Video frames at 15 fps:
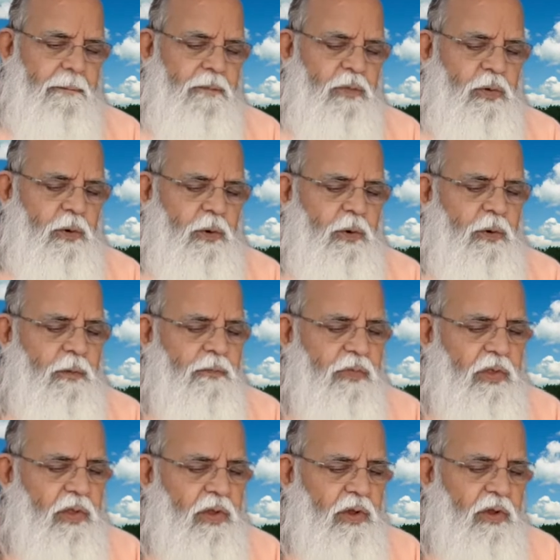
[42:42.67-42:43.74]
So,
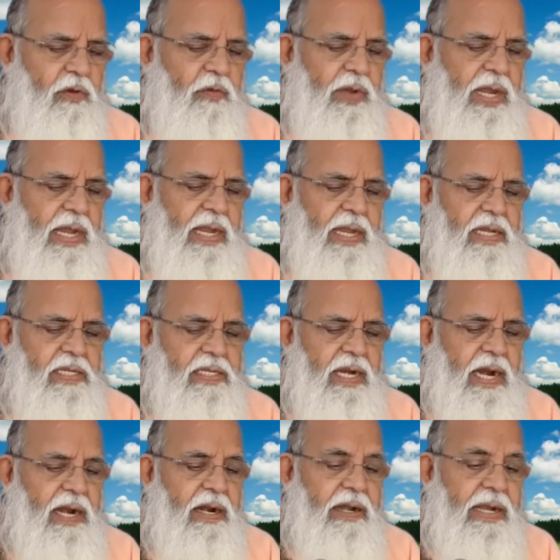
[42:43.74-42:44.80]
we
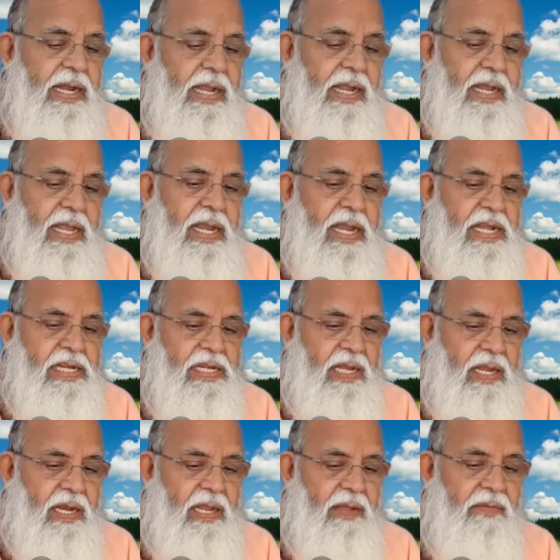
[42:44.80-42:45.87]
start reading
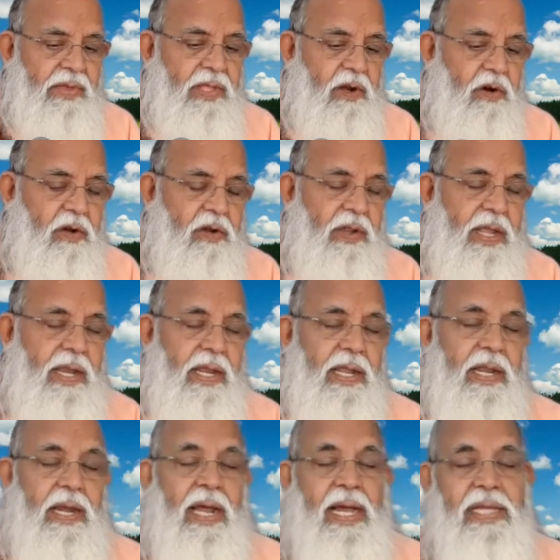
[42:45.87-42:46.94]
initially without any
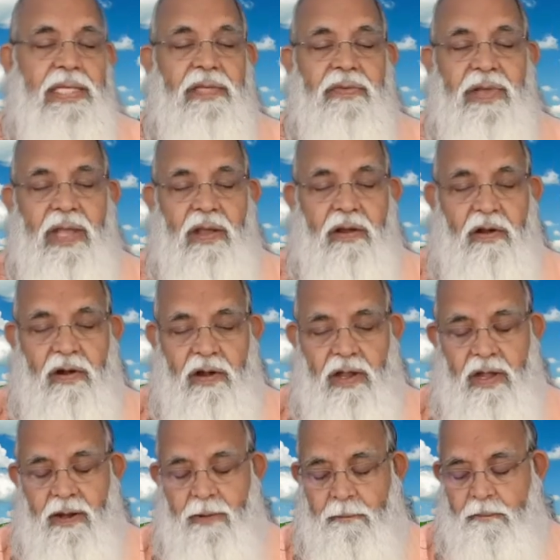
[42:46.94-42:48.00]
glass we have got.
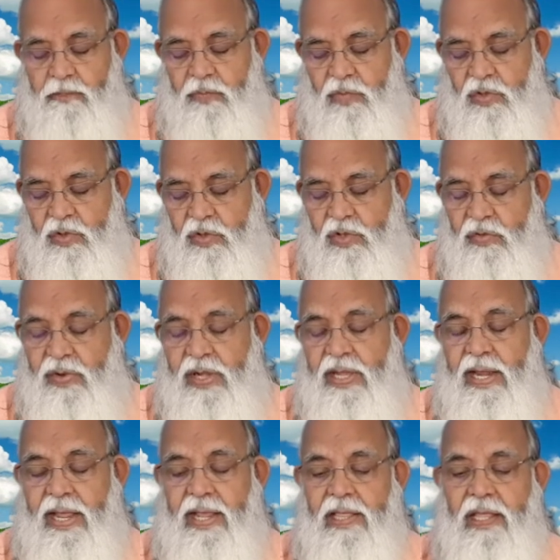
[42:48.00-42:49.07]
So, we
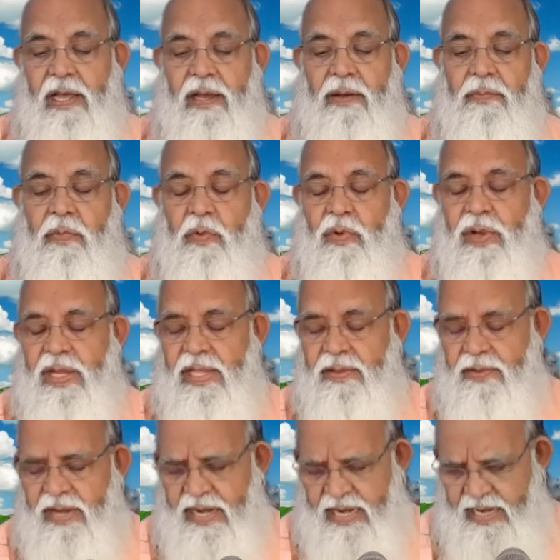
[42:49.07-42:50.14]
take the book in
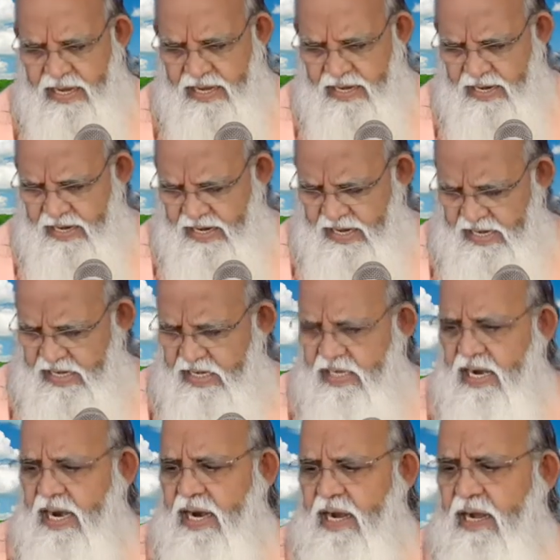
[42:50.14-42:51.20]
our hand and
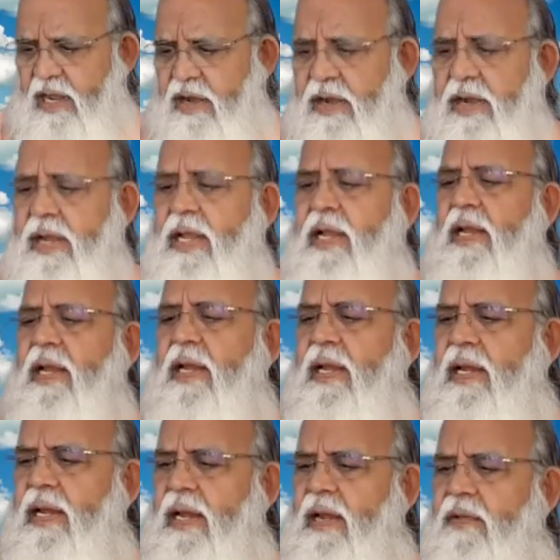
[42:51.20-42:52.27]
start reading
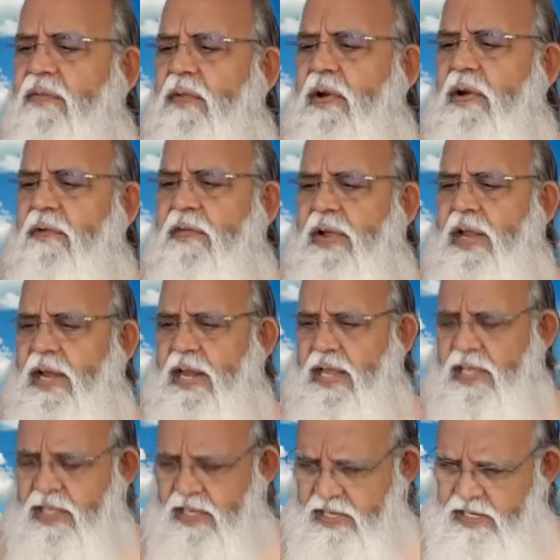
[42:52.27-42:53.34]
in a different way,
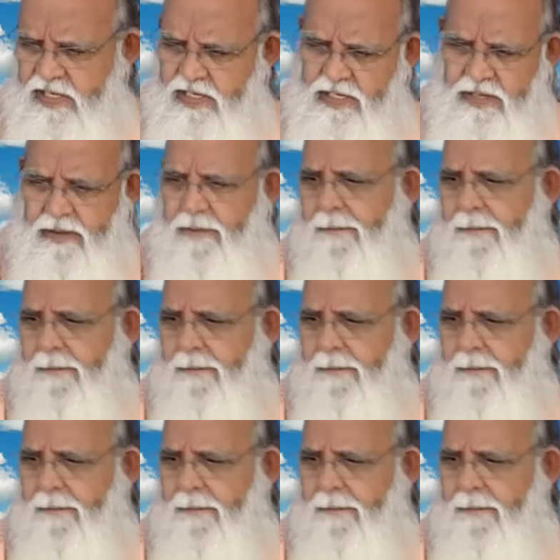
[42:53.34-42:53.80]
like this.